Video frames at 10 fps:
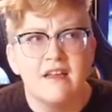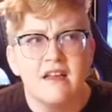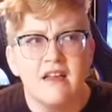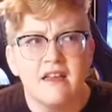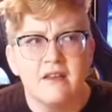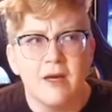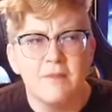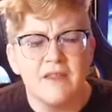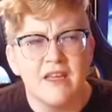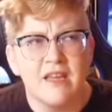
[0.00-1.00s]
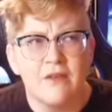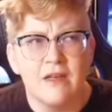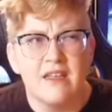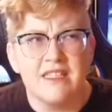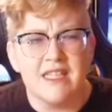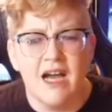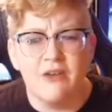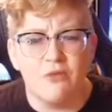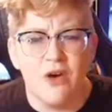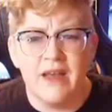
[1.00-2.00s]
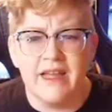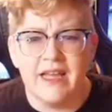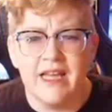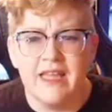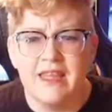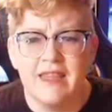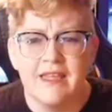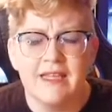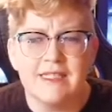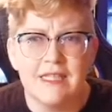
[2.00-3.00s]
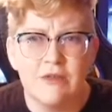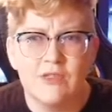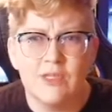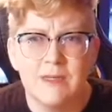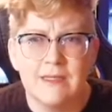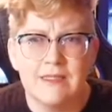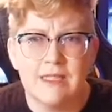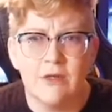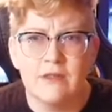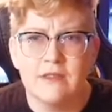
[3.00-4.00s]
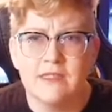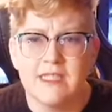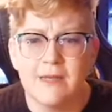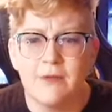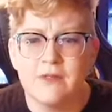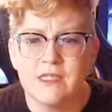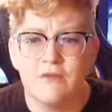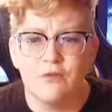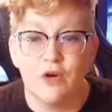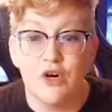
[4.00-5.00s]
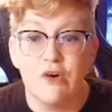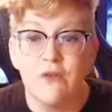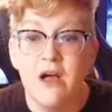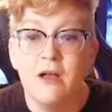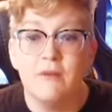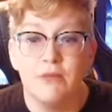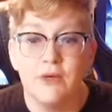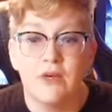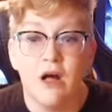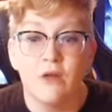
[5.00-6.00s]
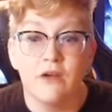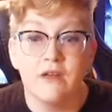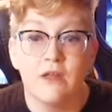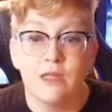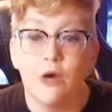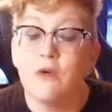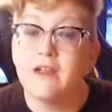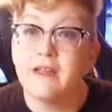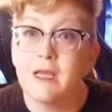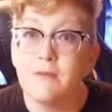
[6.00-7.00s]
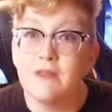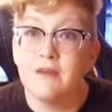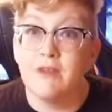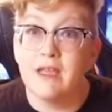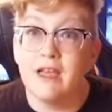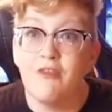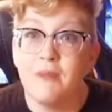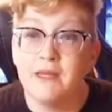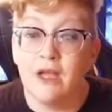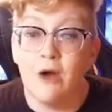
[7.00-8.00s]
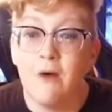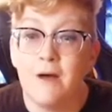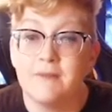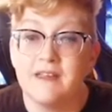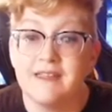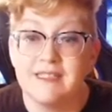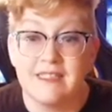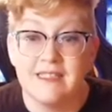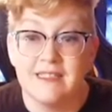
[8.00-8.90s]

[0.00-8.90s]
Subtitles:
And come to think of it, it's ironic that things that used to be considered staples of rural, blue-collar, lower-income living have been co-opted as